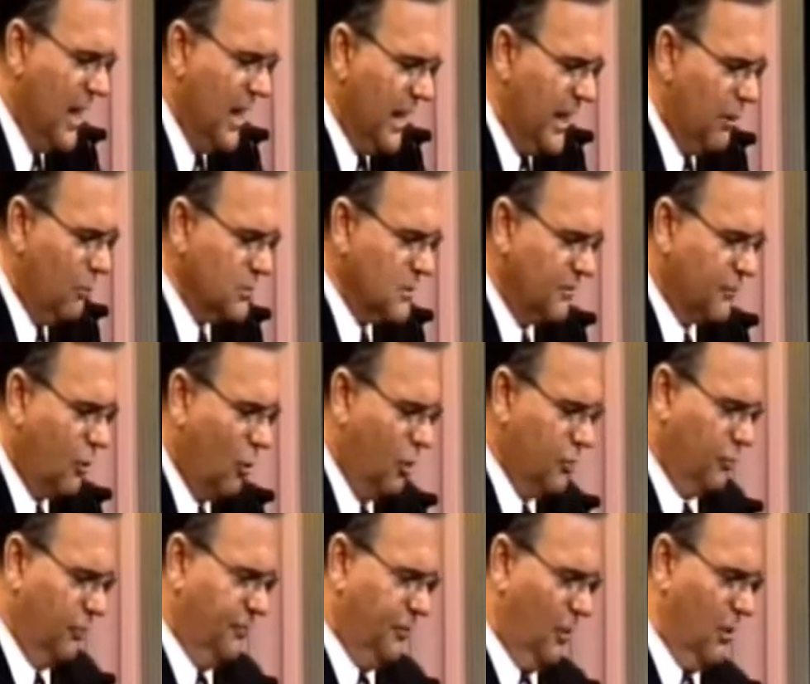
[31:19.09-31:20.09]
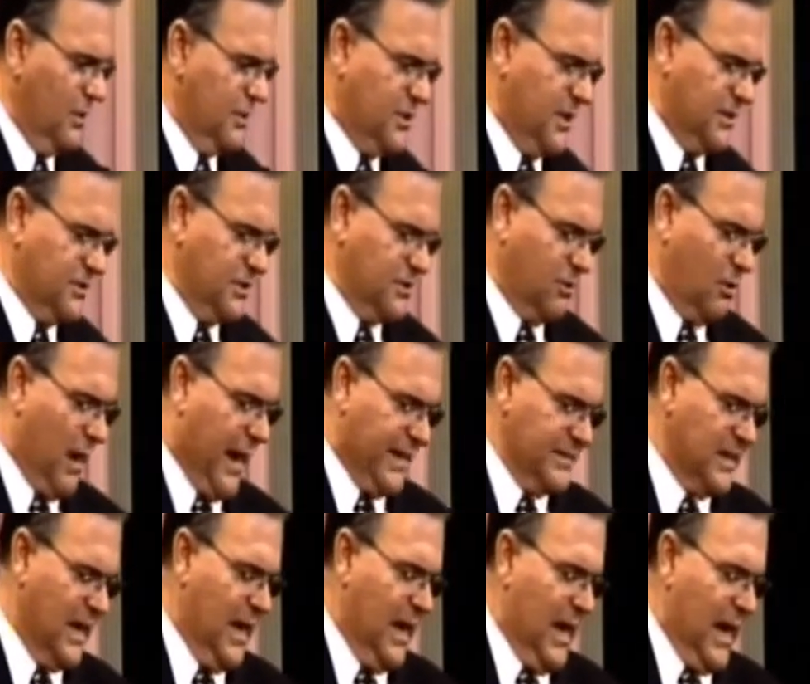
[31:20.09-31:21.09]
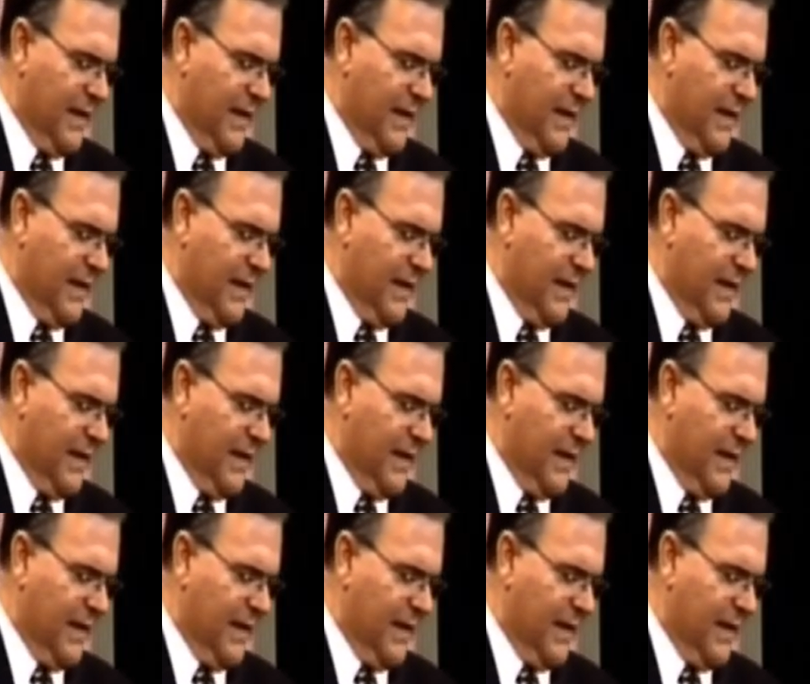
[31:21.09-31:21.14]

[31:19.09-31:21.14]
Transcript: He was, of course, referring to Jesus Christ.